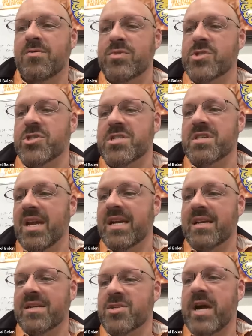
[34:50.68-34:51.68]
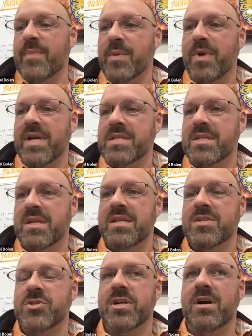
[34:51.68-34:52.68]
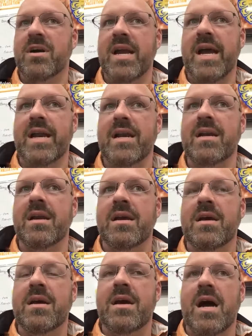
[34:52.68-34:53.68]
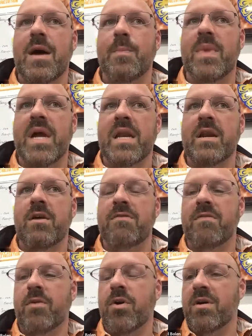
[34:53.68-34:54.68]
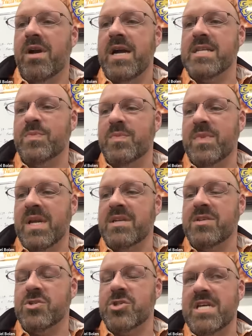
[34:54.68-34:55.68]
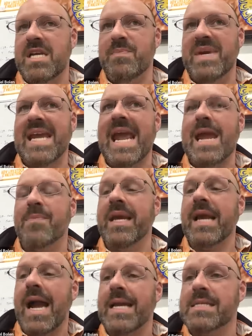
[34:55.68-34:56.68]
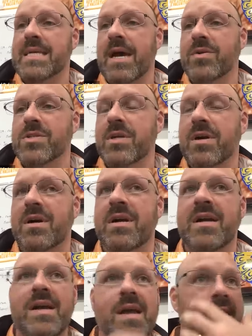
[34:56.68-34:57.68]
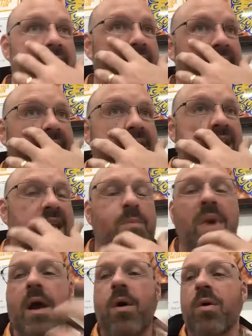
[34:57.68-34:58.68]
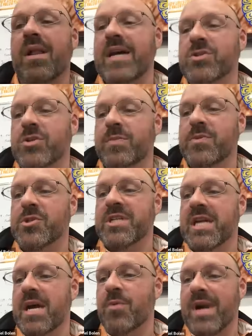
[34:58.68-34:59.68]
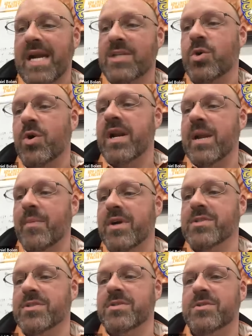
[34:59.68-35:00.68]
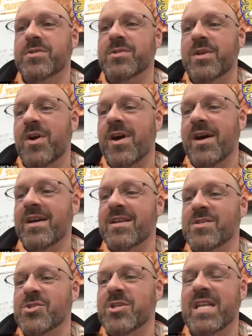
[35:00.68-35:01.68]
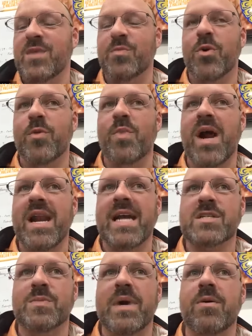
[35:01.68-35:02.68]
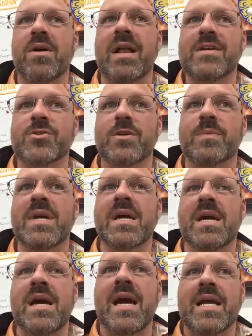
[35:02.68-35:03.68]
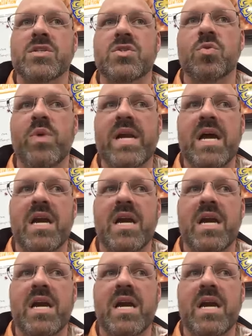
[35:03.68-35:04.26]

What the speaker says: was just elected as chapter president this year. And her husband, she became the guidance counselor. And in my old classroom, she and I were next door neighbors. She had the broom right next to my old classroom. And so we